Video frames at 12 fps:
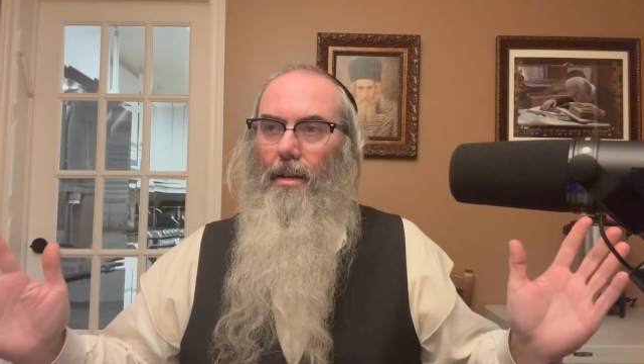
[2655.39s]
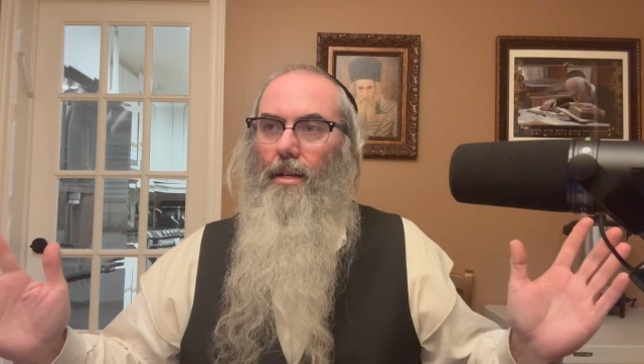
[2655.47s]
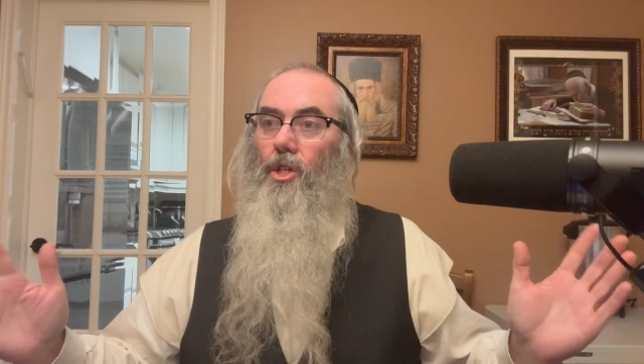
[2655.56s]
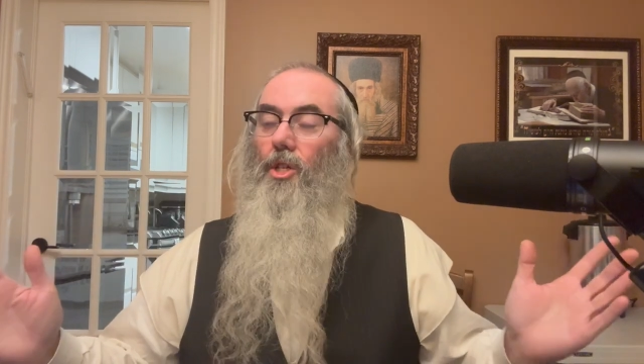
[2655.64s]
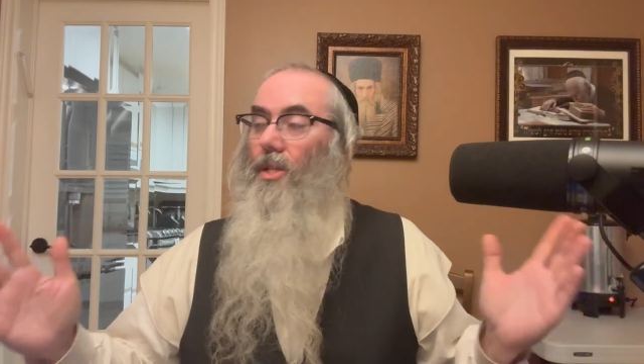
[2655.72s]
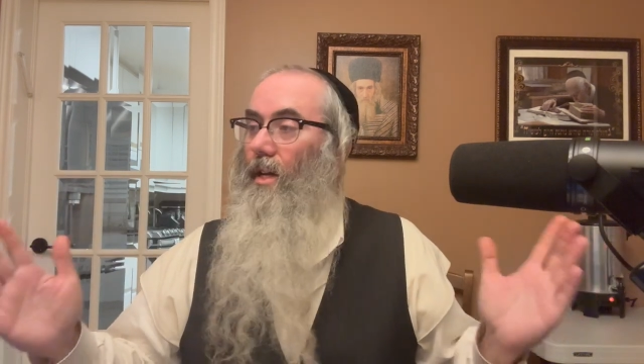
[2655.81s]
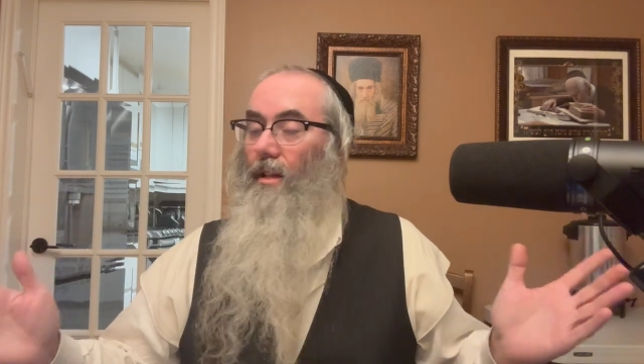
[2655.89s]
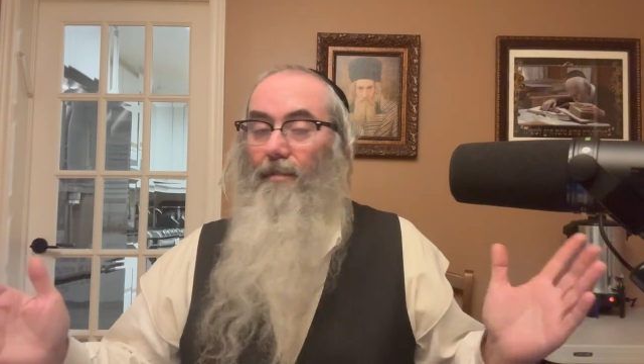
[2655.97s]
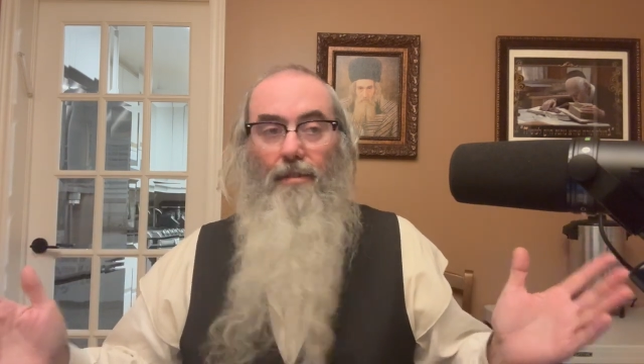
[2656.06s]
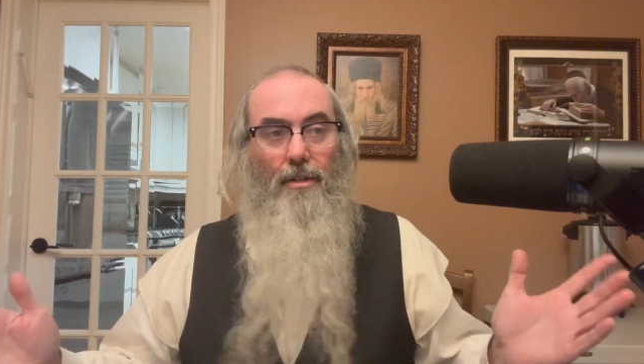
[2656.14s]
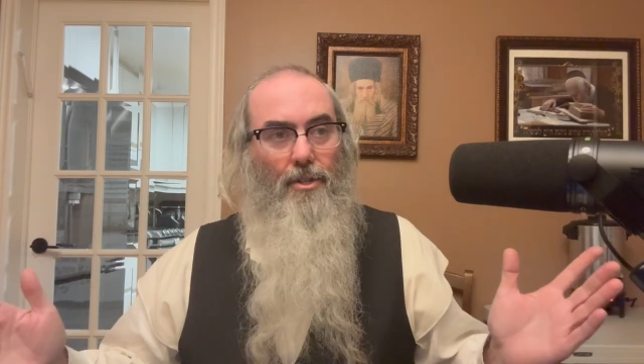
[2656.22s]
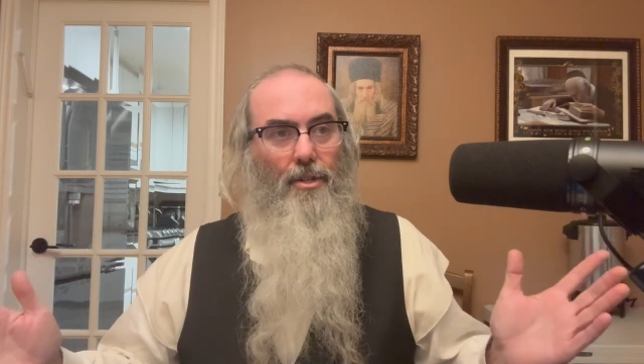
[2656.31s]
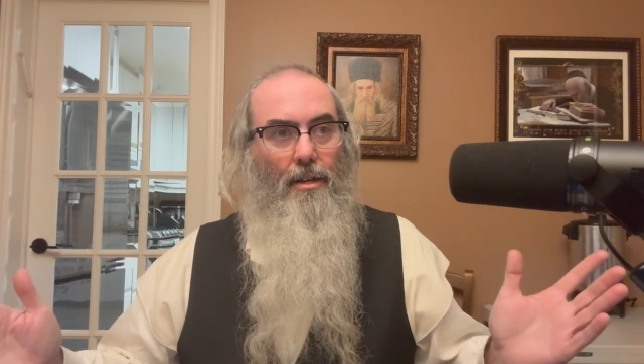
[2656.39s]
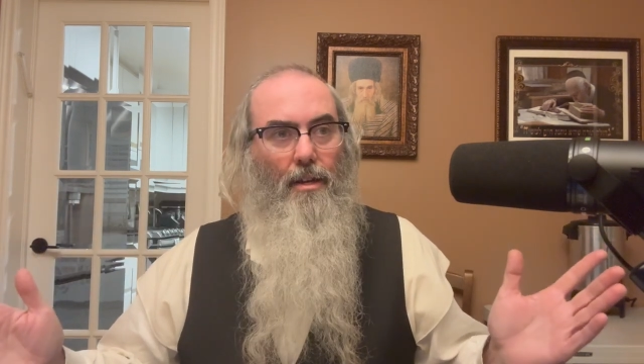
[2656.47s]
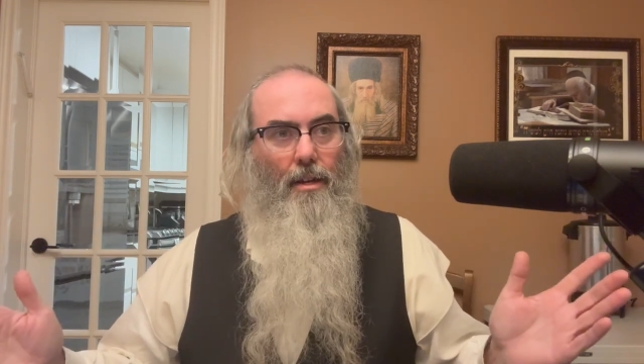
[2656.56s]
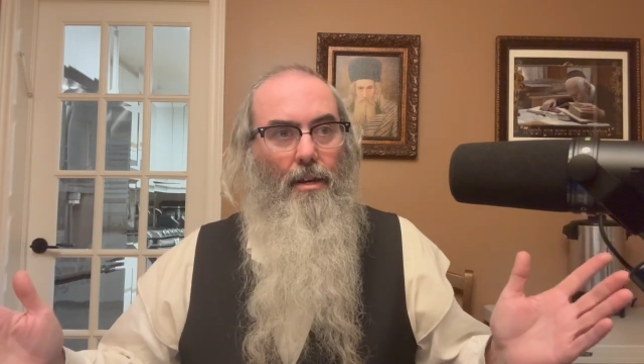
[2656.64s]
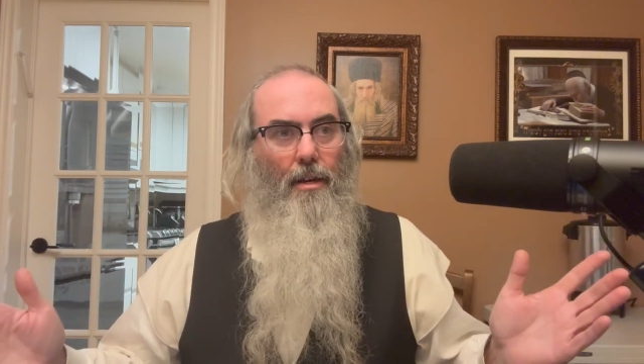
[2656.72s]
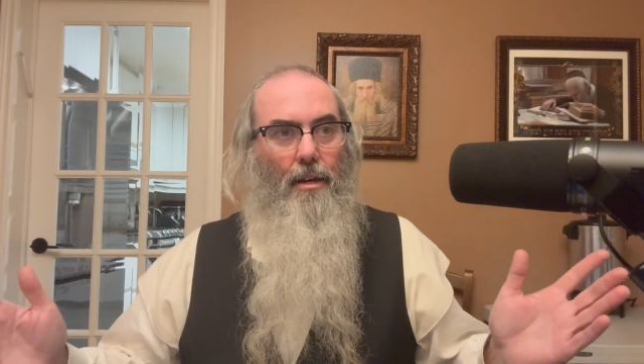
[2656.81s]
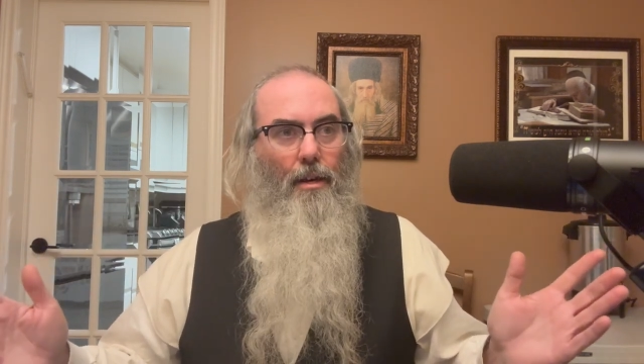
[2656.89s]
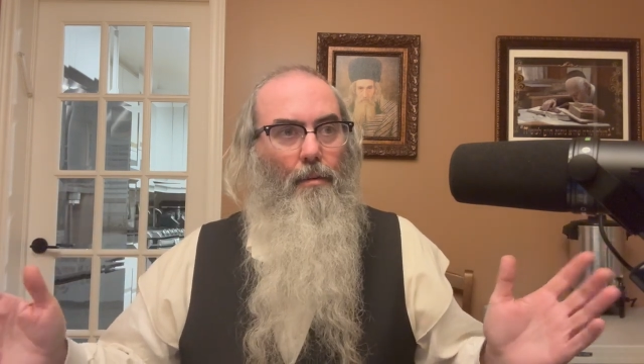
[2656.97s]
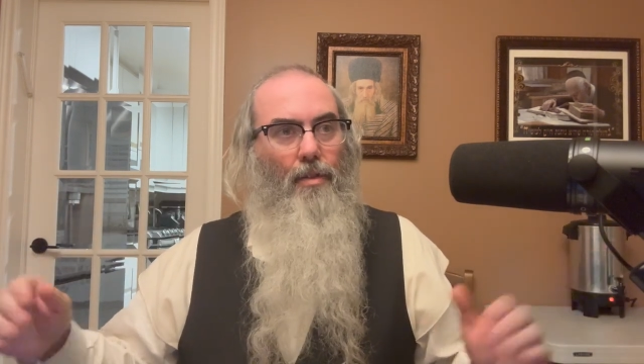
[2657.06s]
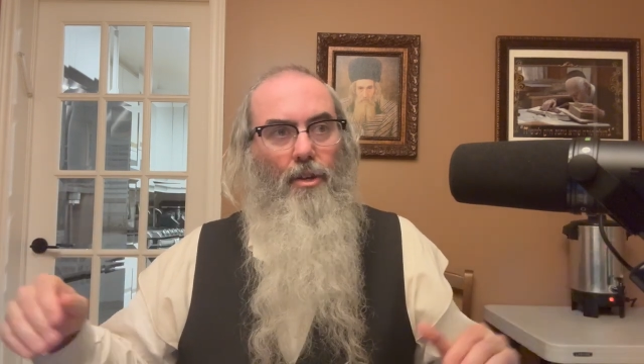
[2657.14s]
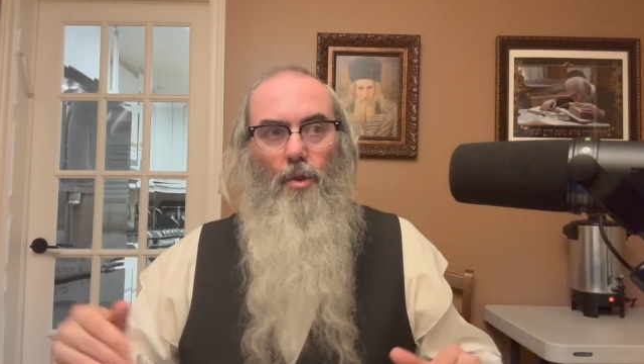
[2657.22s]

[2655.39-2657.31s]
Just like the fish. When they're